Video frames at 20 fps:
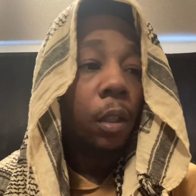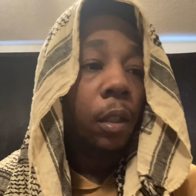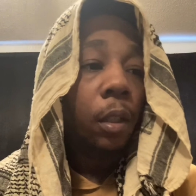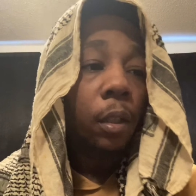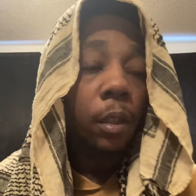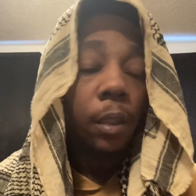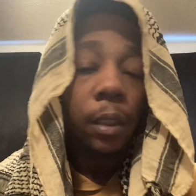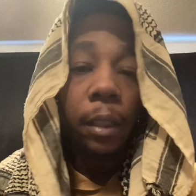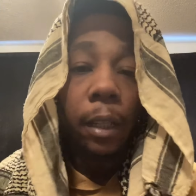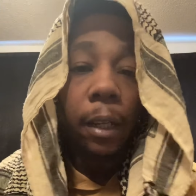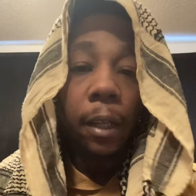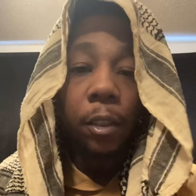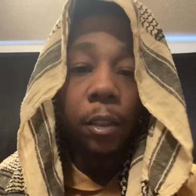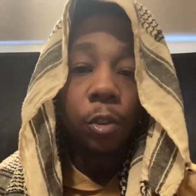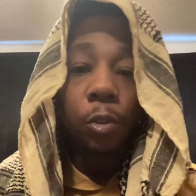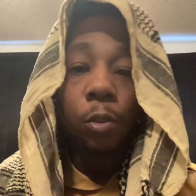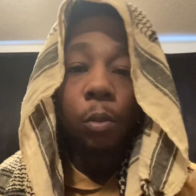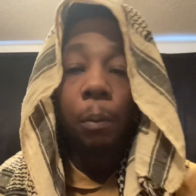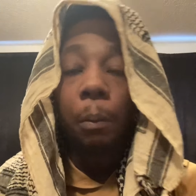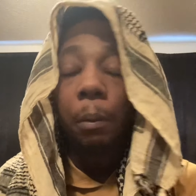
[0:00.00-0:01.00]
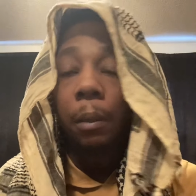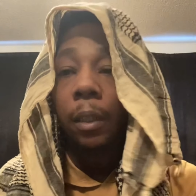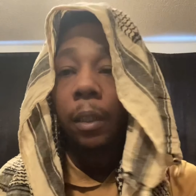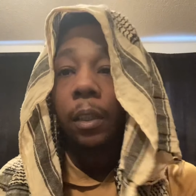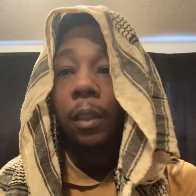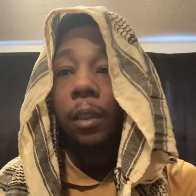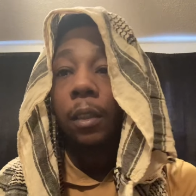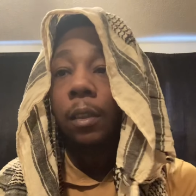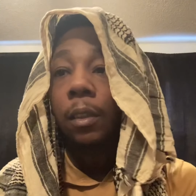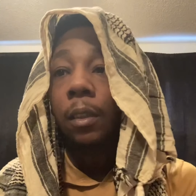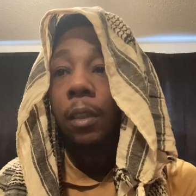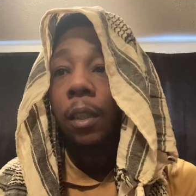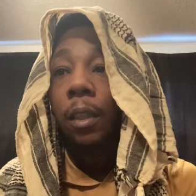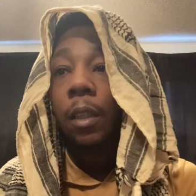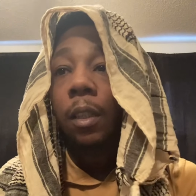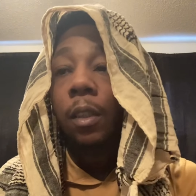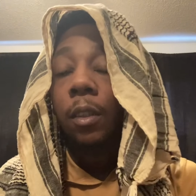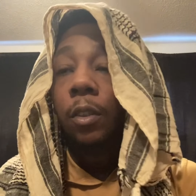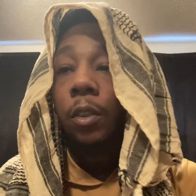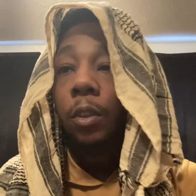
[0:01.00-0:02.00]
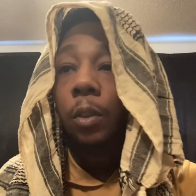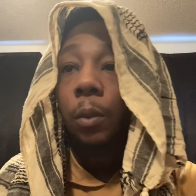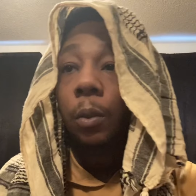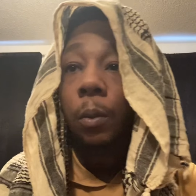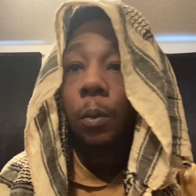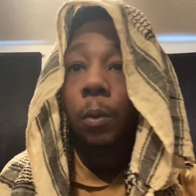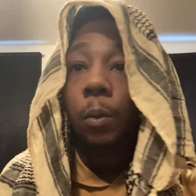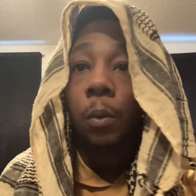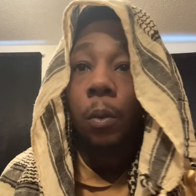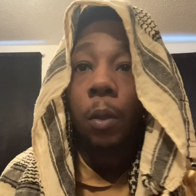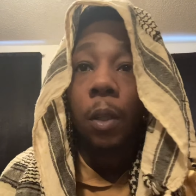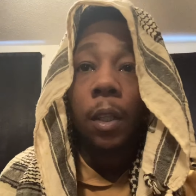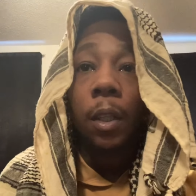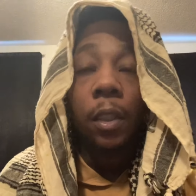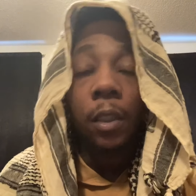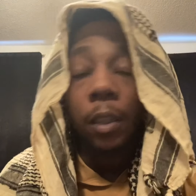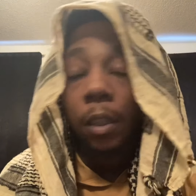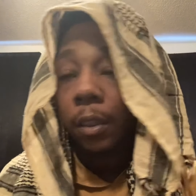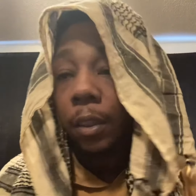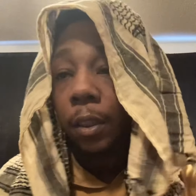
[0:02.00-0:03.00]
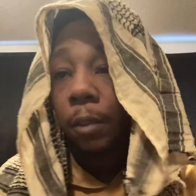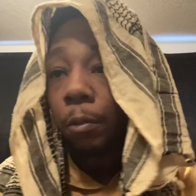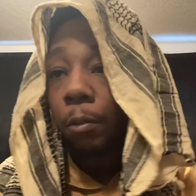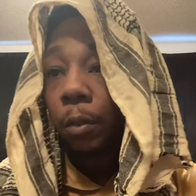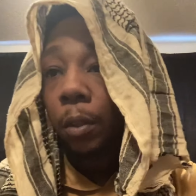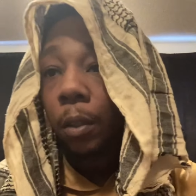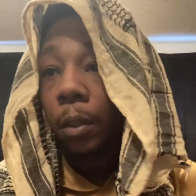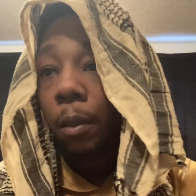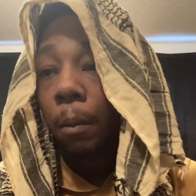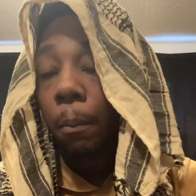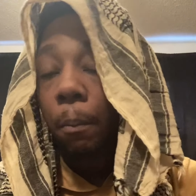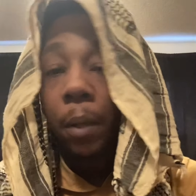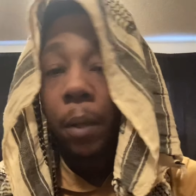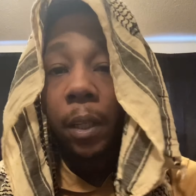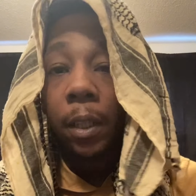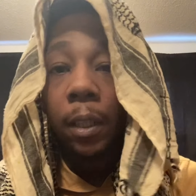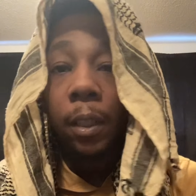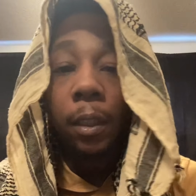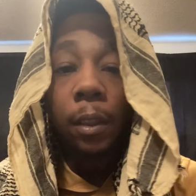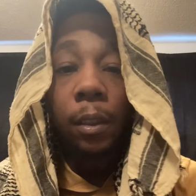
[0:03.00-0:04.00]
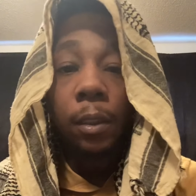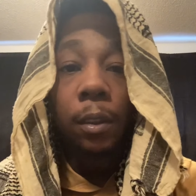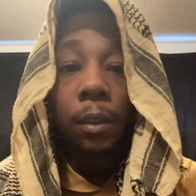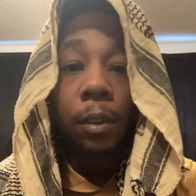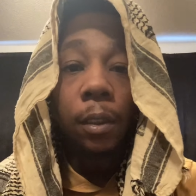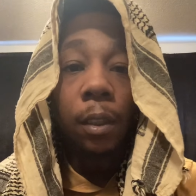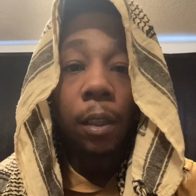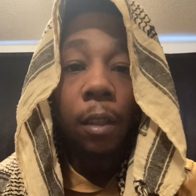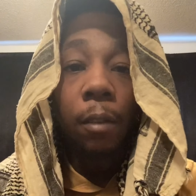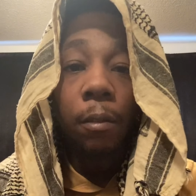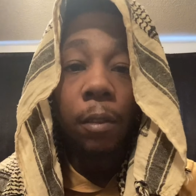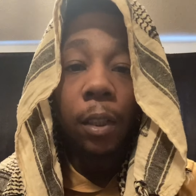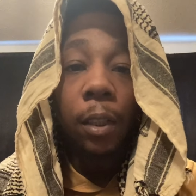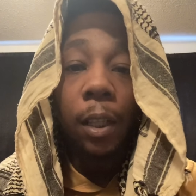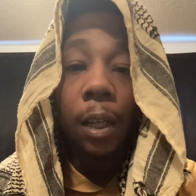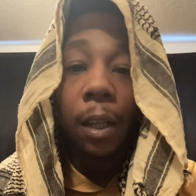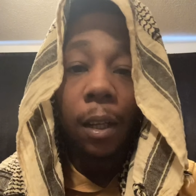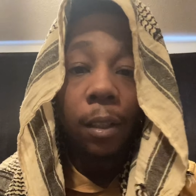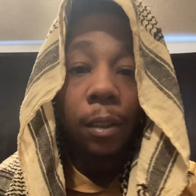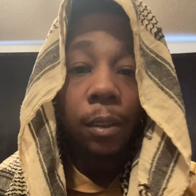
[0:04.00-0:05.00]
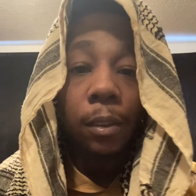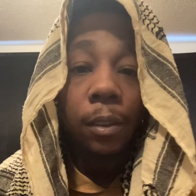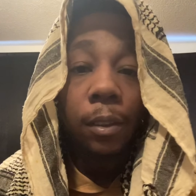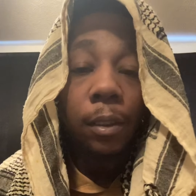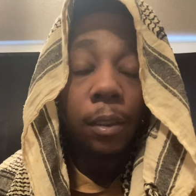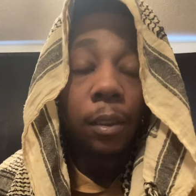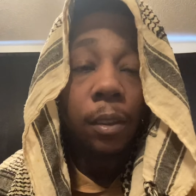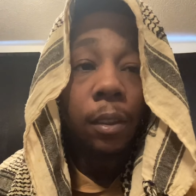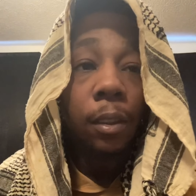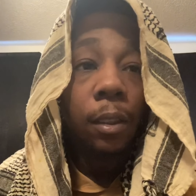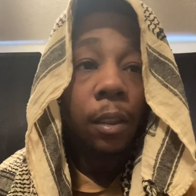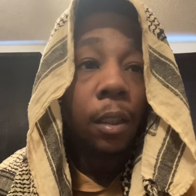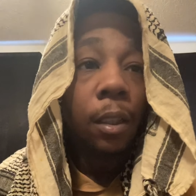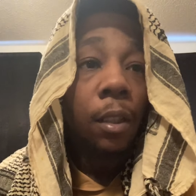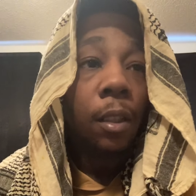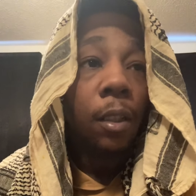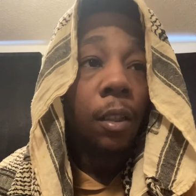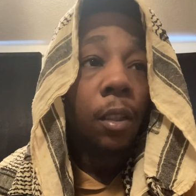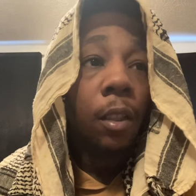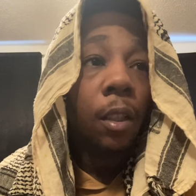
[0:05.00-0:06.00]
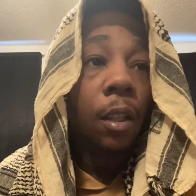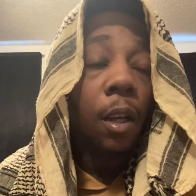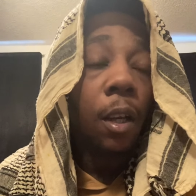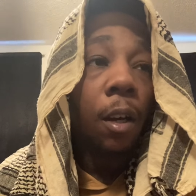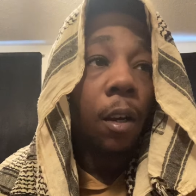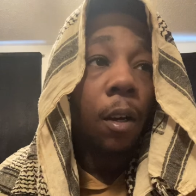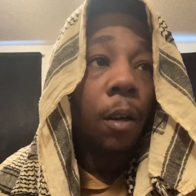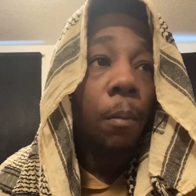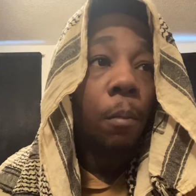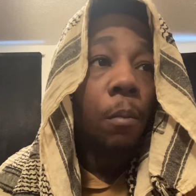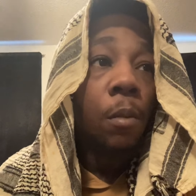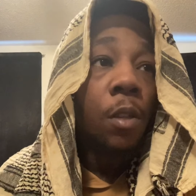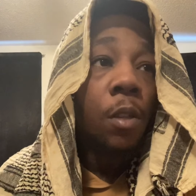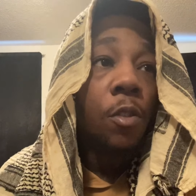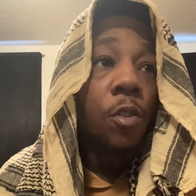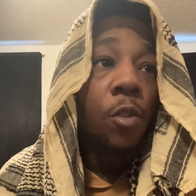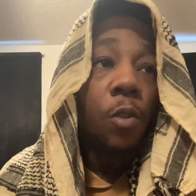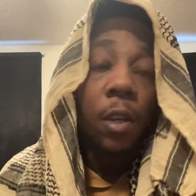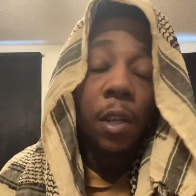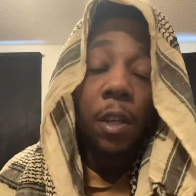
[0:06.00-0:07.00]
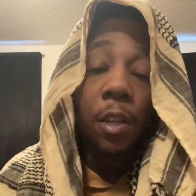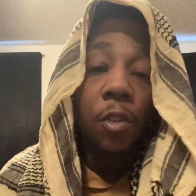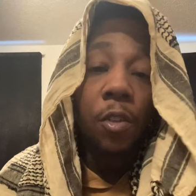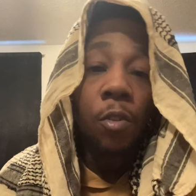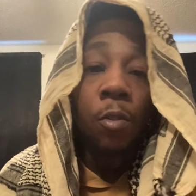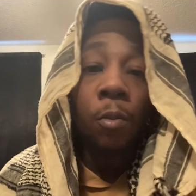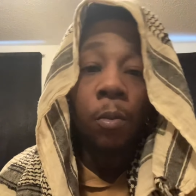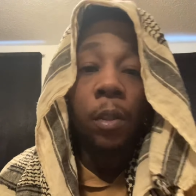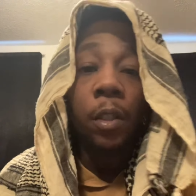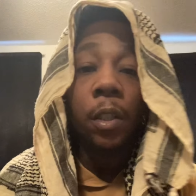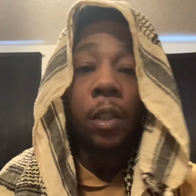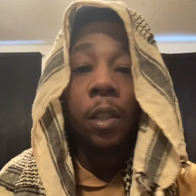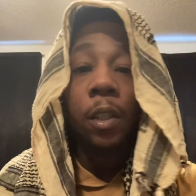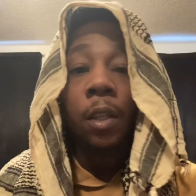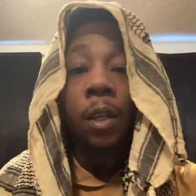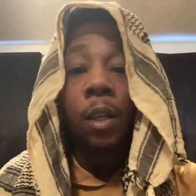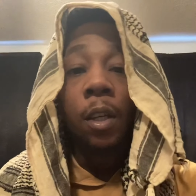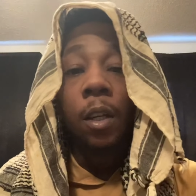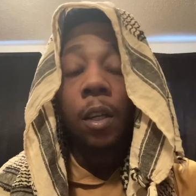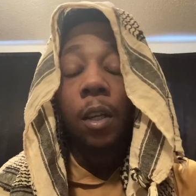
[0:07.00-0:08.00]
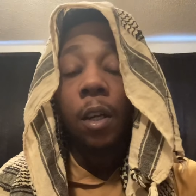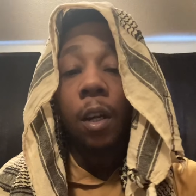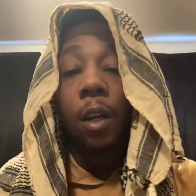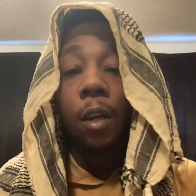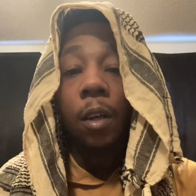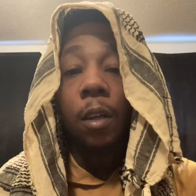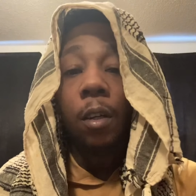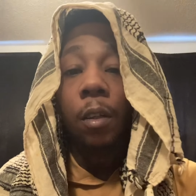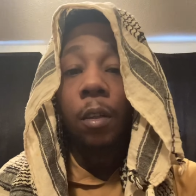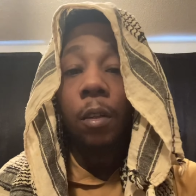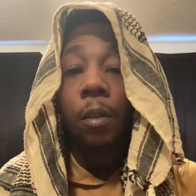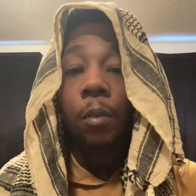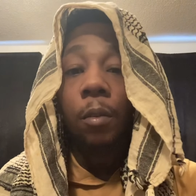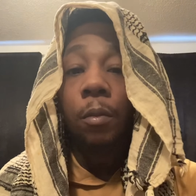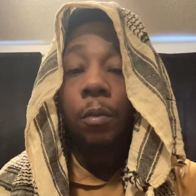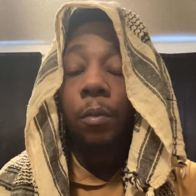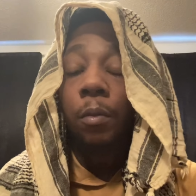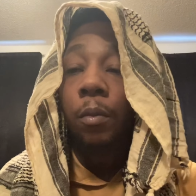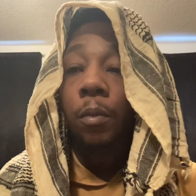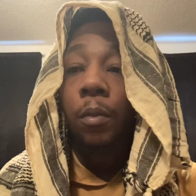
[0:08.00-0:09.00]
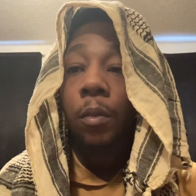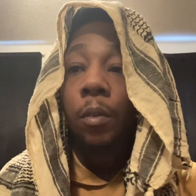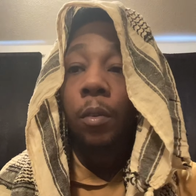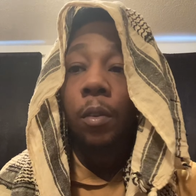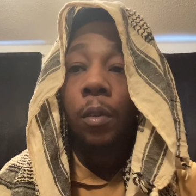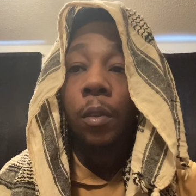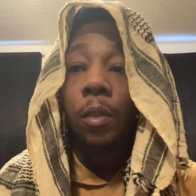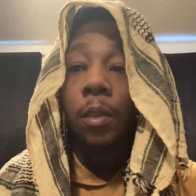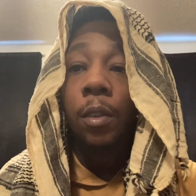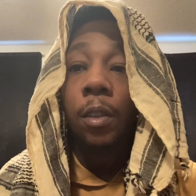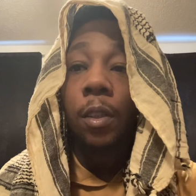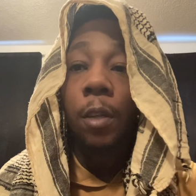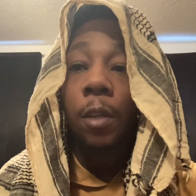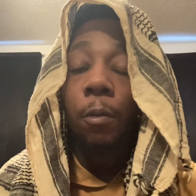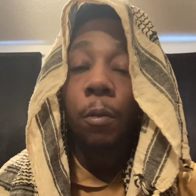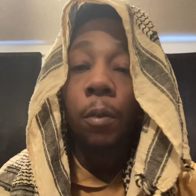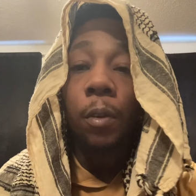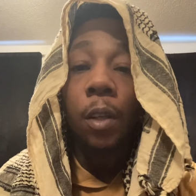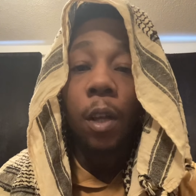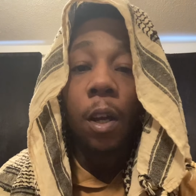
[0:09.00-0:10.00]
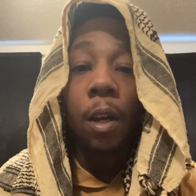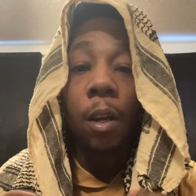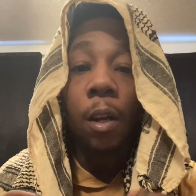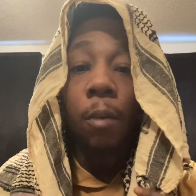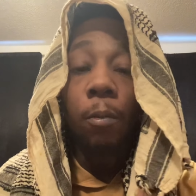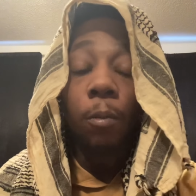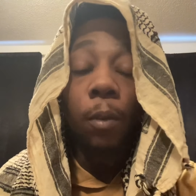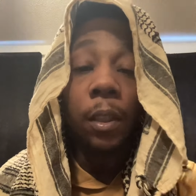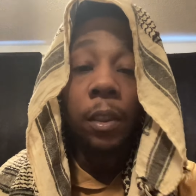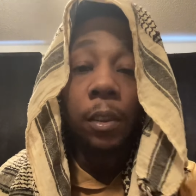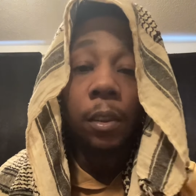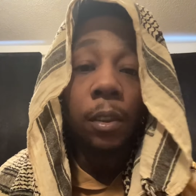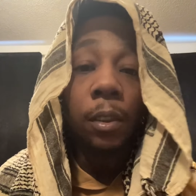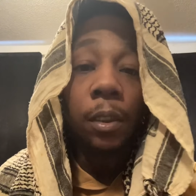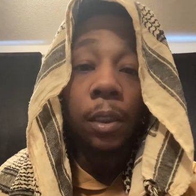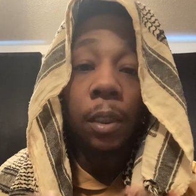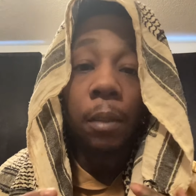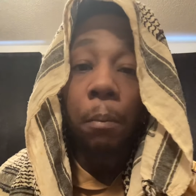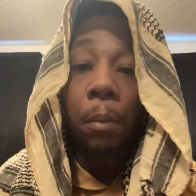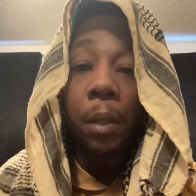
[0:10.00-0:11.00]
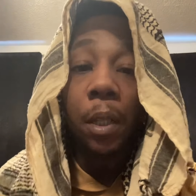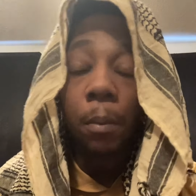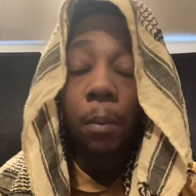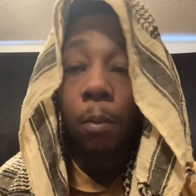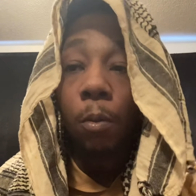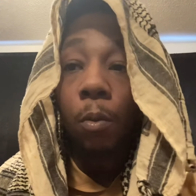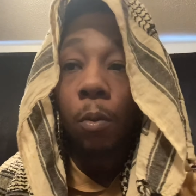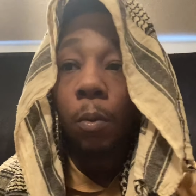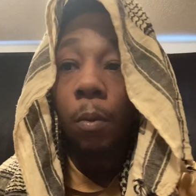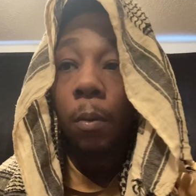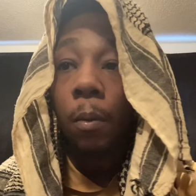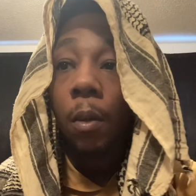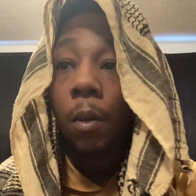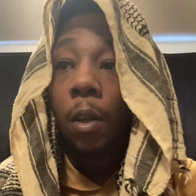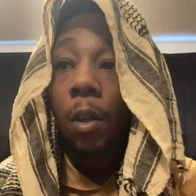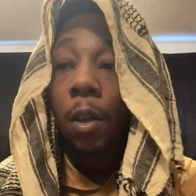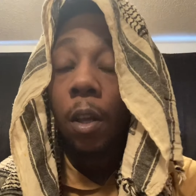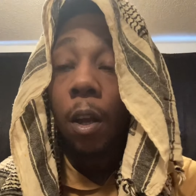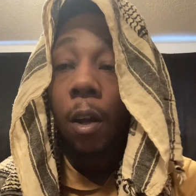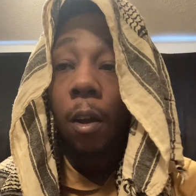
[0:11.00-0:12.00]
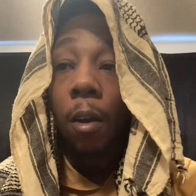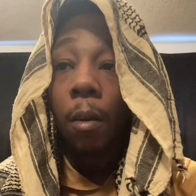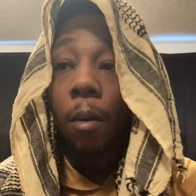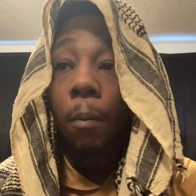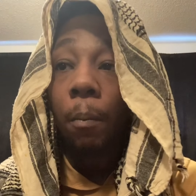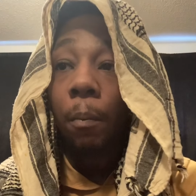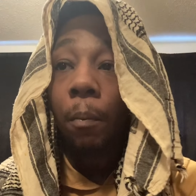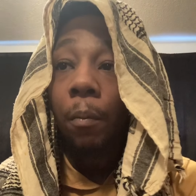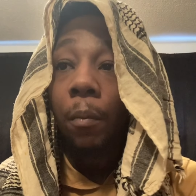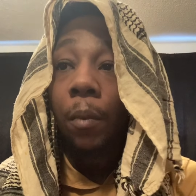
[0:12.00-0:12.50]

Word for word: the astral plane to the different beings of the galaxy um to history of different uh, races and people. Um,